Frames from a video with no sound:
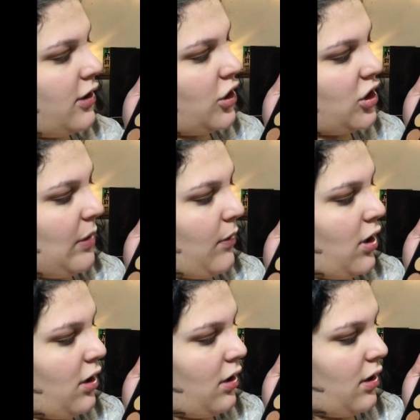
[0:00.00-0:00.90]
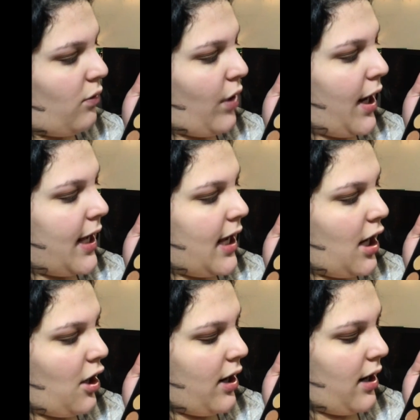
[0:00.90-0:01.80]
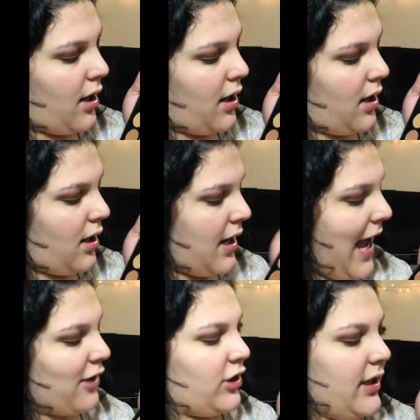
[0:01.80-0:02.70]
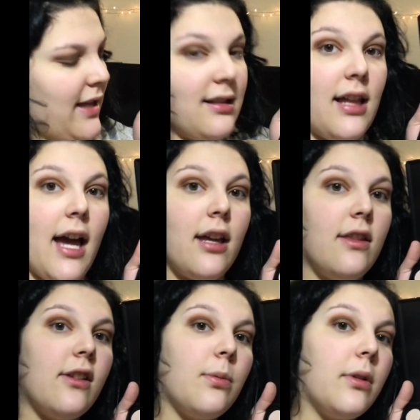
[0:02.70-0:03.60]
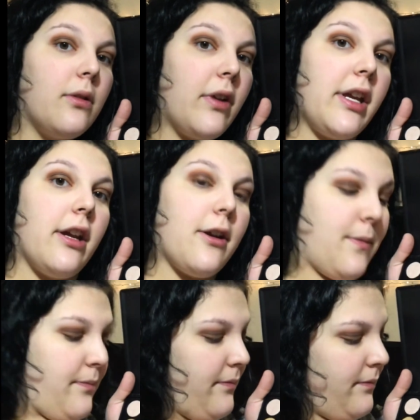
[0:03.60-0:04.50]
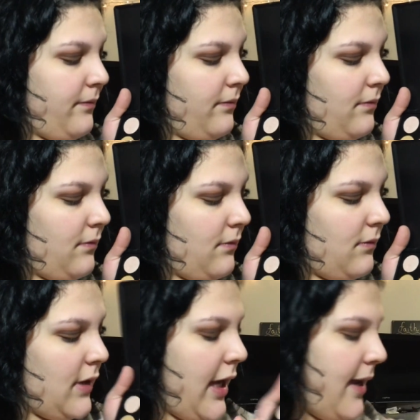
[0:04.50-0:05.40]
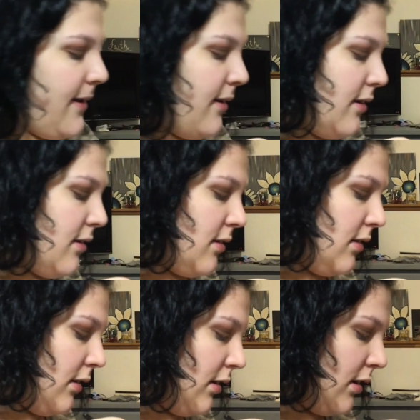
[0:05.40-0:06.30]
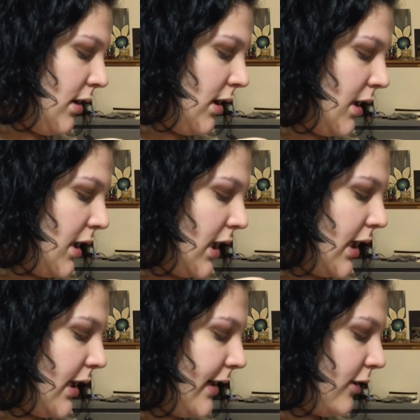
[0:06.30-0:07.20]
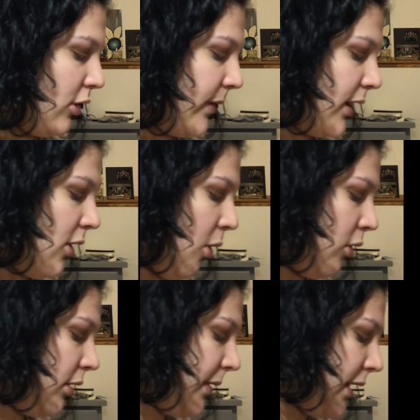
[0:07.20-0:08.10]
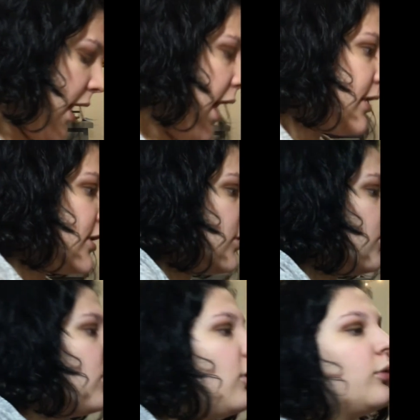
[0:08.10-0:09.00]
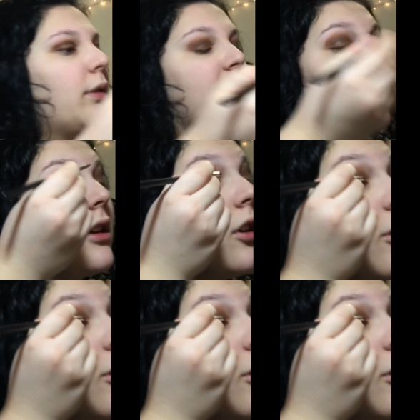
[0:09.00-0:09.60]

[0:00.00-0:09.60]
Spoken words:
shimmer right here. Actually, that's a lie. This one right here. Okay? It's a little bit gold, but not too gold where it's like, oh